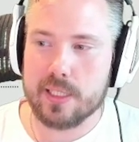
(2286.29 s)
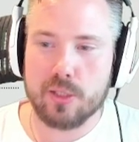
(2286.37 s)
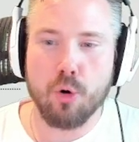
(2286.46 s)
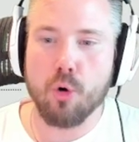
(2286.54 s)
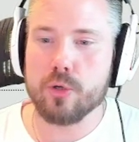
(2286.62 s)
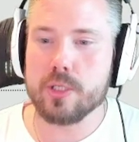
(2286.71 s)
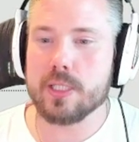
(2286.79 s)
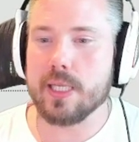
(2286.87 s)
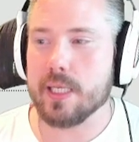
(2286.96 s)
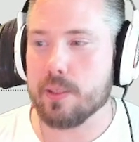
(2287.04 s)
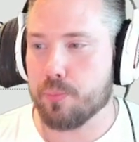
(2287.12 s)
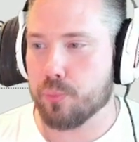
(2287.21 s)

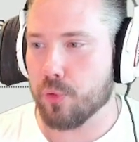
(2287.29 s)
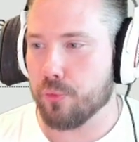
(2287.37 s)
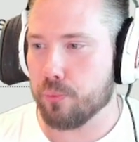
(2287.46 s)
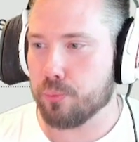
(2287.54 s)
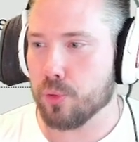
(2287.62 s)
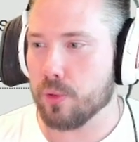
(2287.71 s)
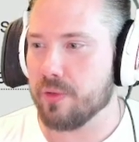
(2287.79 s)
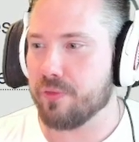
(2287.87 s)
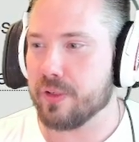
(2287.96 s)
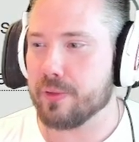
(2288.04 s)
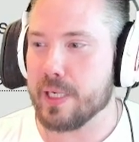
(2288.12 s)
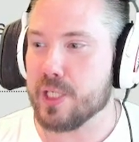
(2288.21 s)
constant
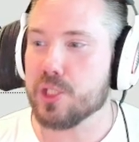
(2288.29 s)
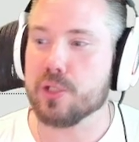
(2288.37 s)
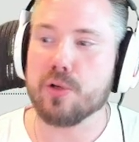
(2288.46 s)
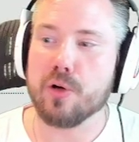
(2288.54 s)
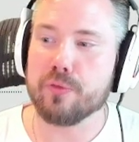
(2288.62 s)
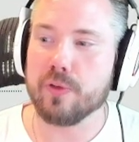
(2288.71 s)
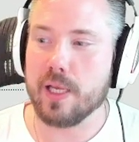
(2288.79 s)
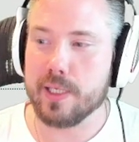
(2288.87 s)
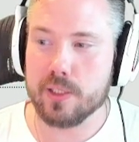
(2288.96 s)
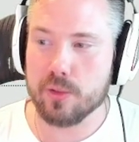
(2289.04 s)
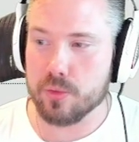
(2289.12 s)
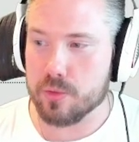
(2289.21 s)
proliferation of
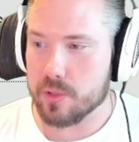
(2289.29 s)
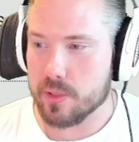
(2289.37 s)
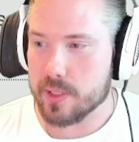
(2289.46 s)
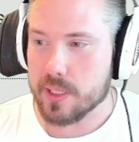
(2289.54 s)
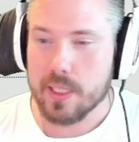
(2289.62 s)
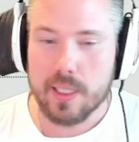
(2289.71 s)
light cruisers.